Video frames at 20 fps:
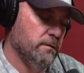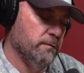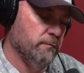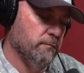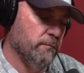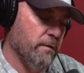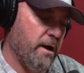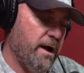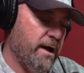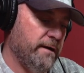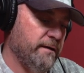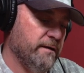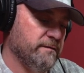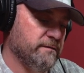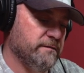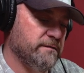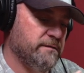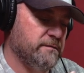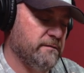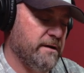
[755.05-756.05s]
the rod
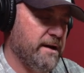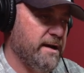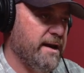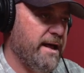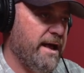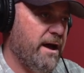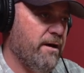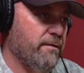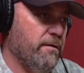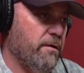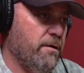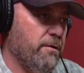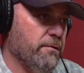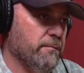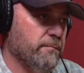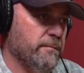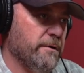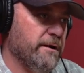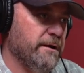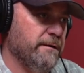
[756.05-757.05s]
doesn't straighten out all
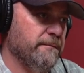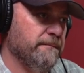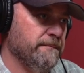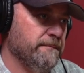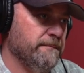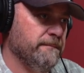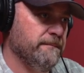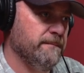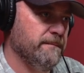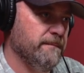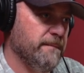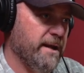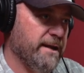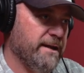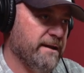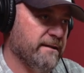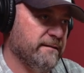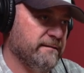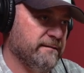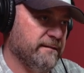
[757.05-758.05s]
the way
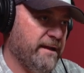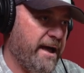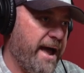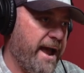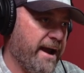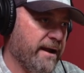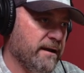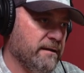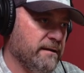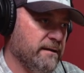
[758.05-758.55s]
and get slack.